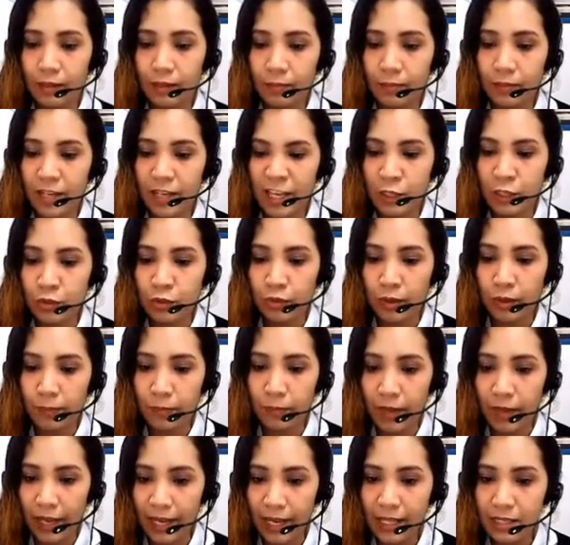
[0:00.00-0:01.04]
Please
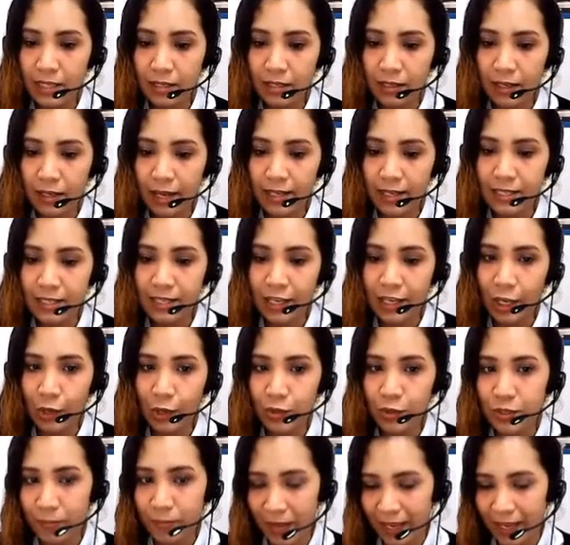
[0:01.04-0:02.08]
repeat.
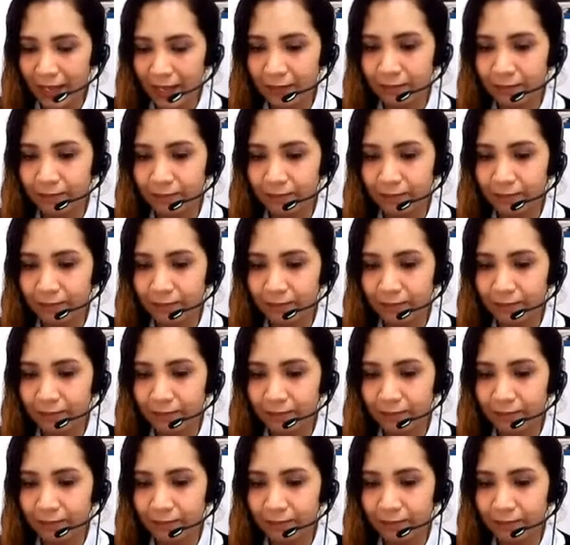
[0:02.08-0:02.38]
Excuse me.